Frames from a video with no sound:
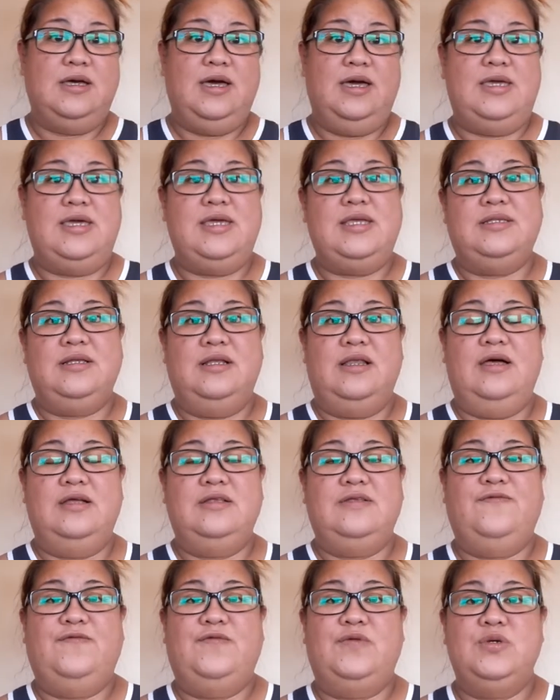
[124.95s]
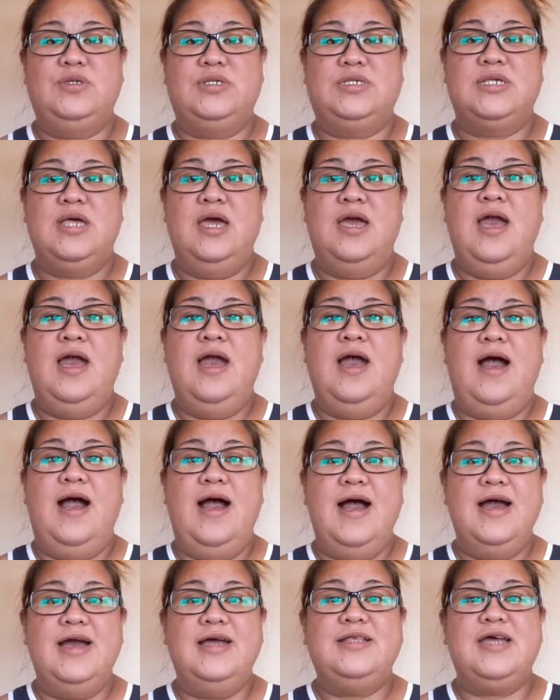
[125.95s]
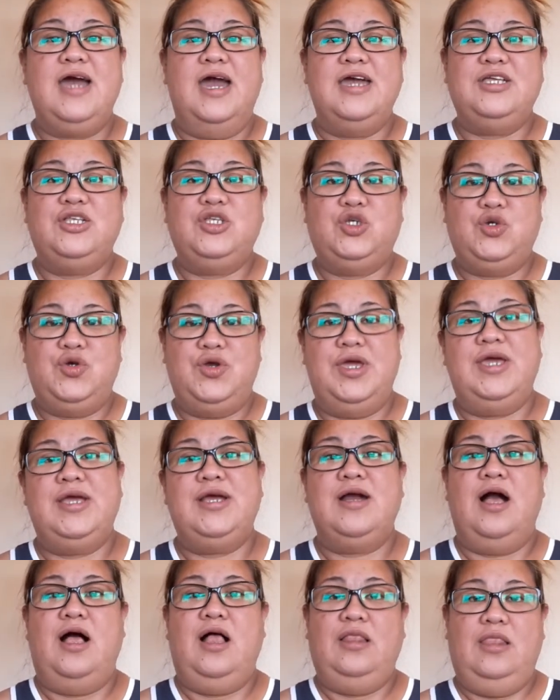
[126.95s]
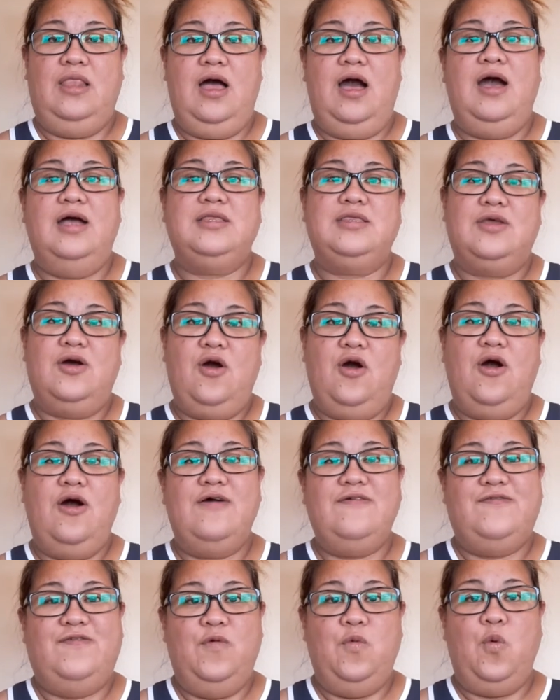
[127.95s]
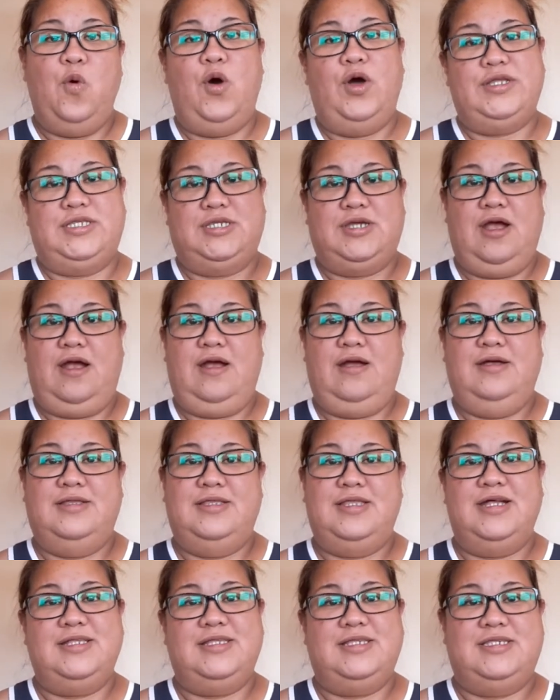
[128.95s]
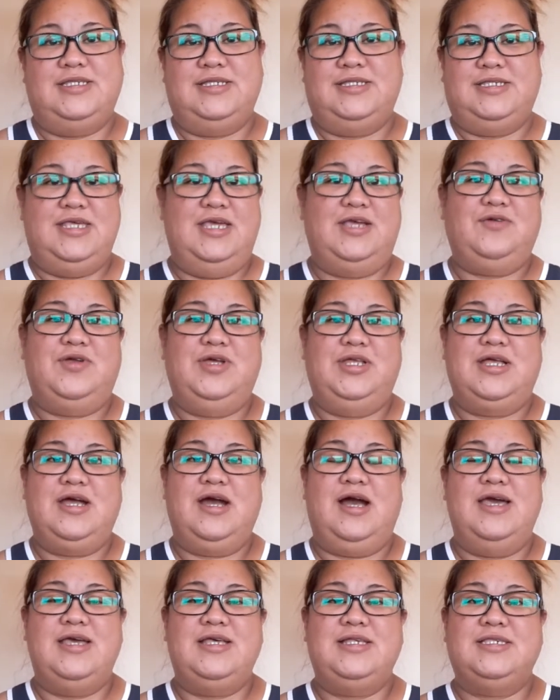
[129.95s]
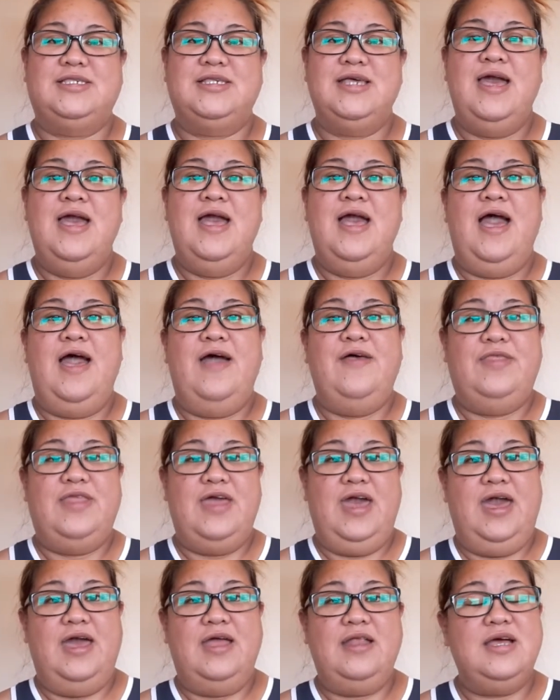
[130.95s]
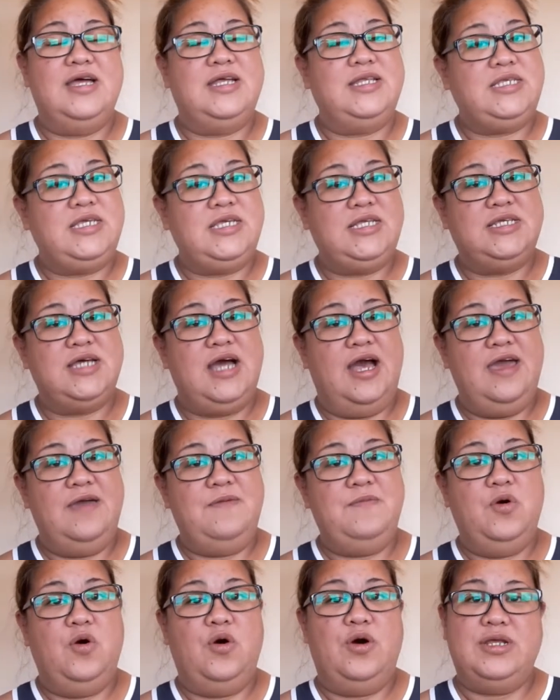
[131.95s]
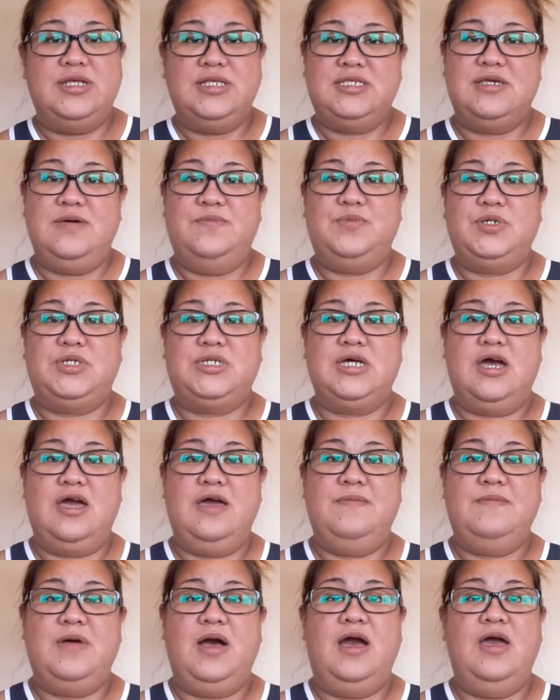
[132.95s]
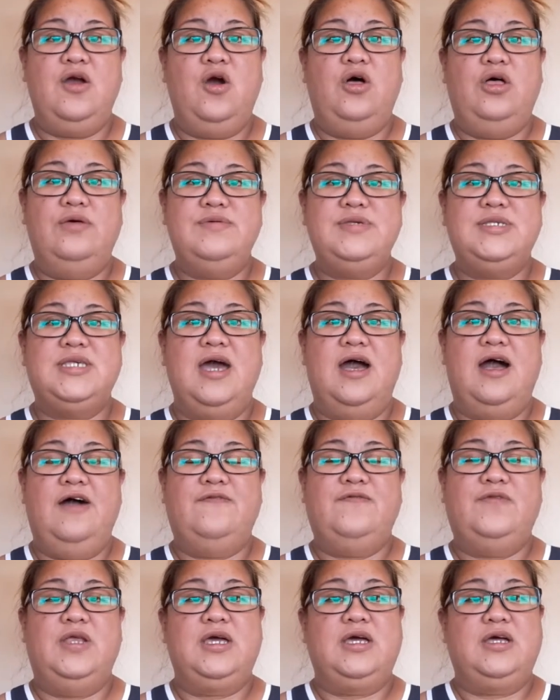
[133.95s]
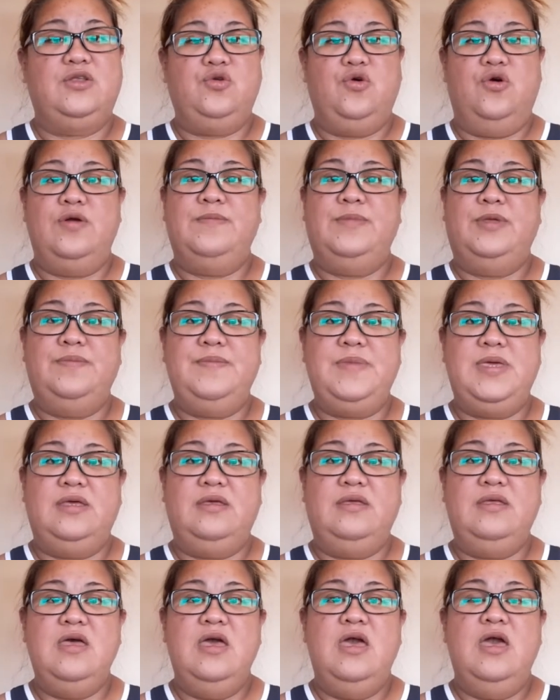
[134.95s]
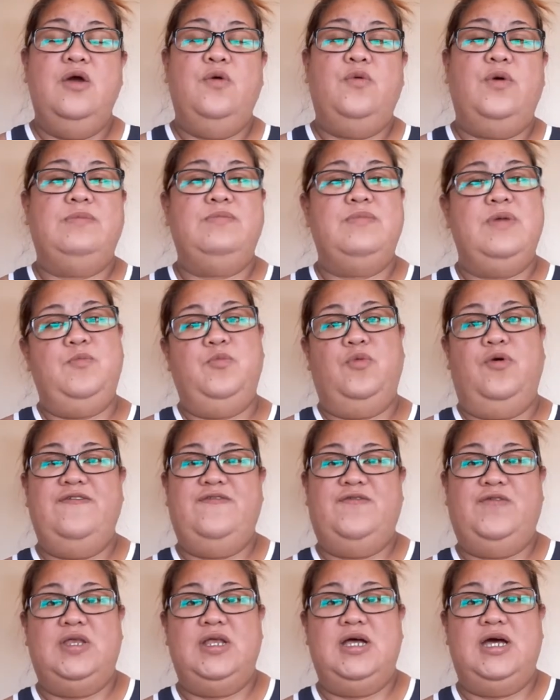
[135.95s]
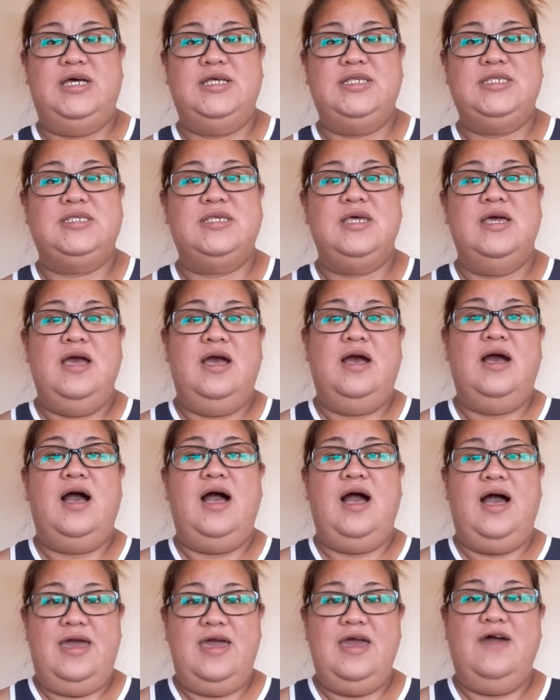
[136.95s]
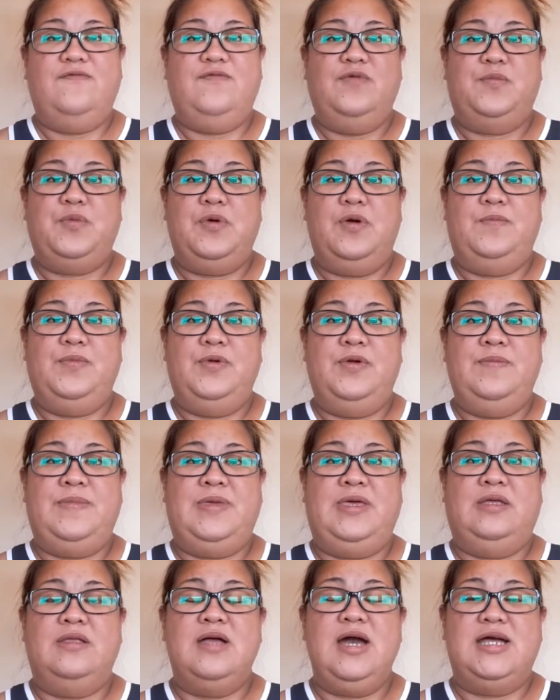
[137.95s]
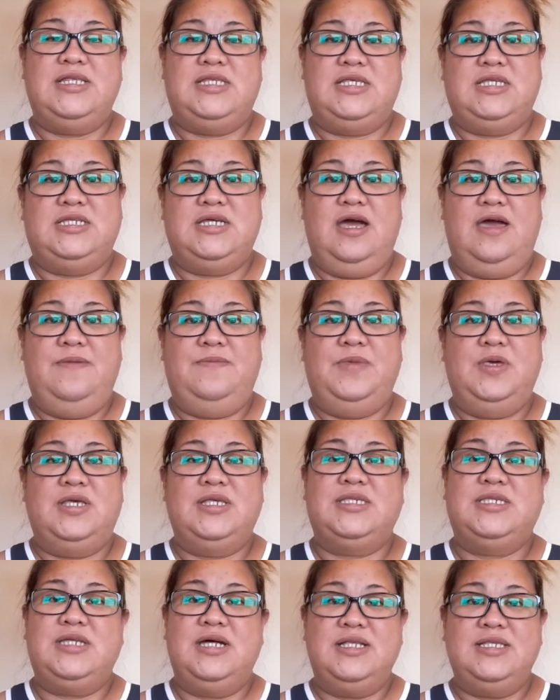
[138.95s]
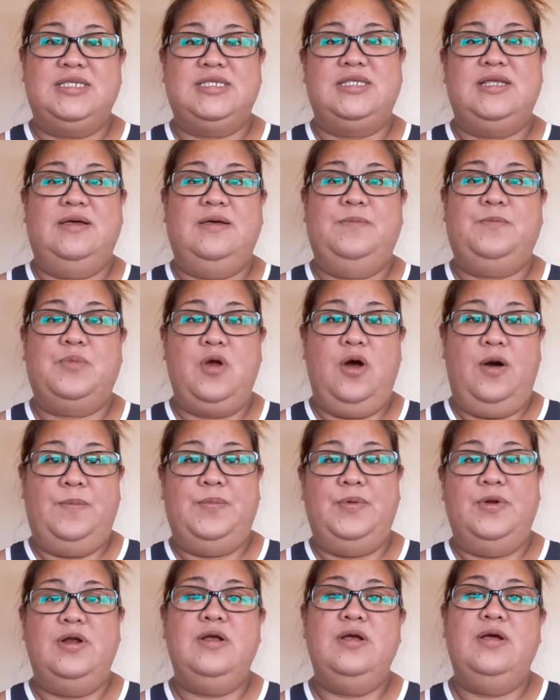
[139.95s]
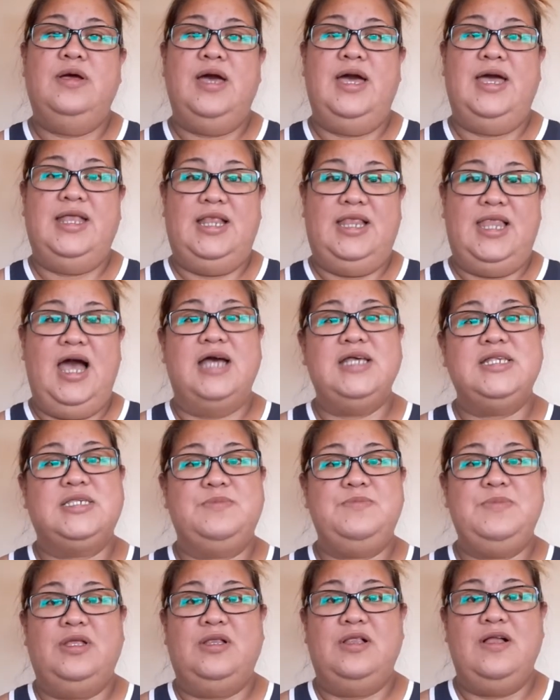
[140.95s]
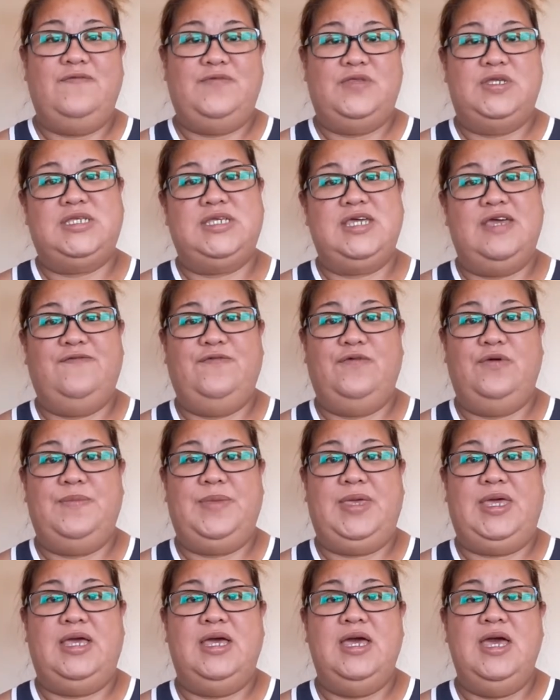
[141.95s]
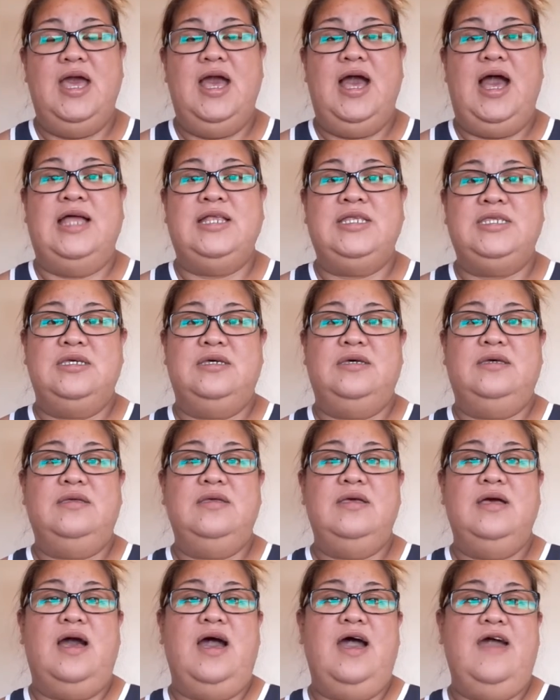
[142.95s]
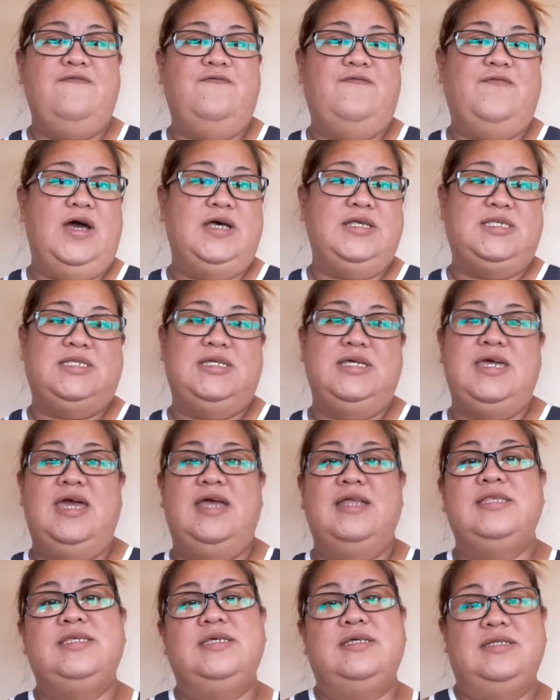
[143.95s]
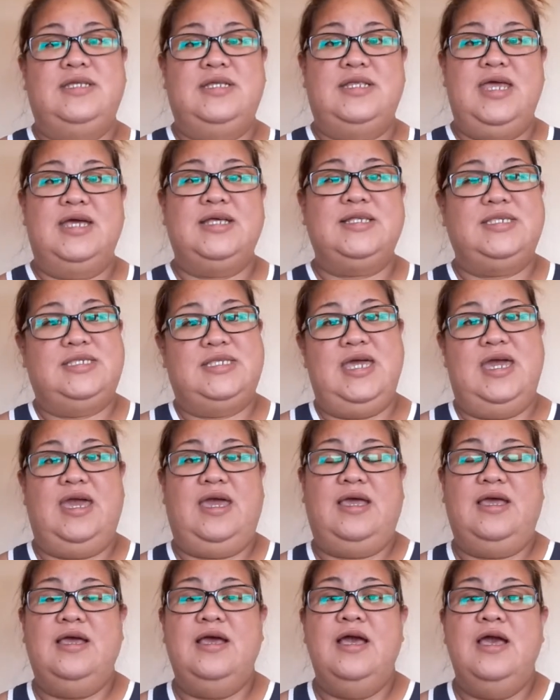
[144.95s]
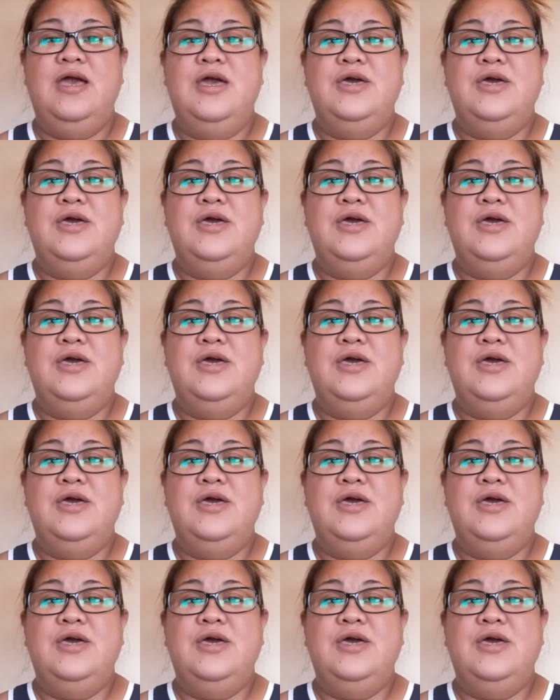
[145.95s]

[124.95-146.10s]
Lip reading: I eat a lot of fruits, and I drink a lot of water. That's the secret, guys. And then at tea time or at supper time, I always have like a normal meal. What my boyfriend has, I have a proper meal at tea time, because that's the proper and last meal of the day for me until I fast again till the next day.